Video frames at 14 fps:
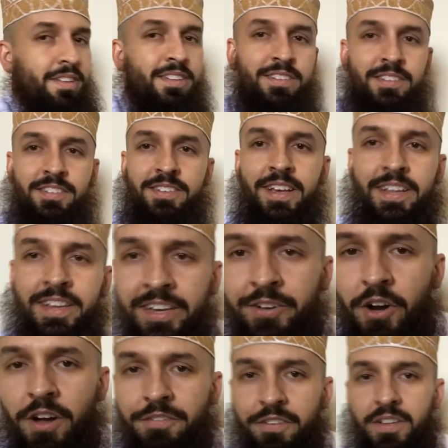This is
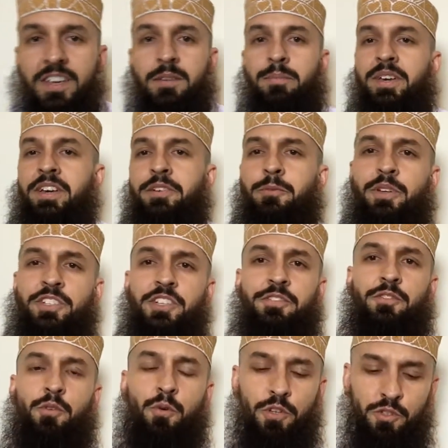inhiraf al-kabir, which of
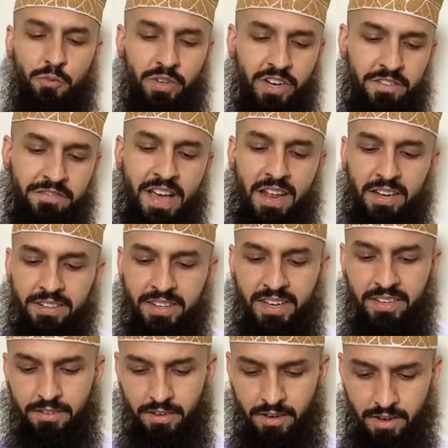course would invalidate